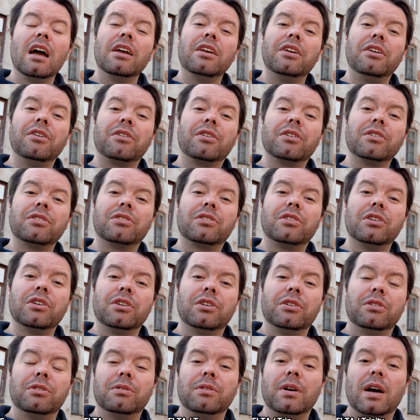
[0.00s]
You could
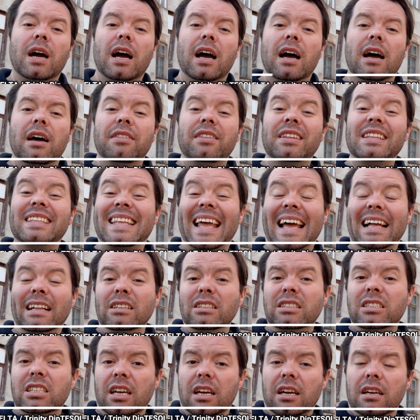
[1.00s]
do the
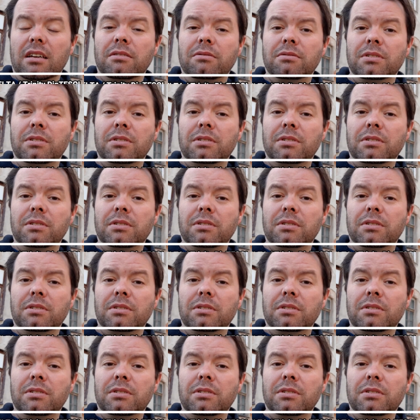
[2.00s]
Delta,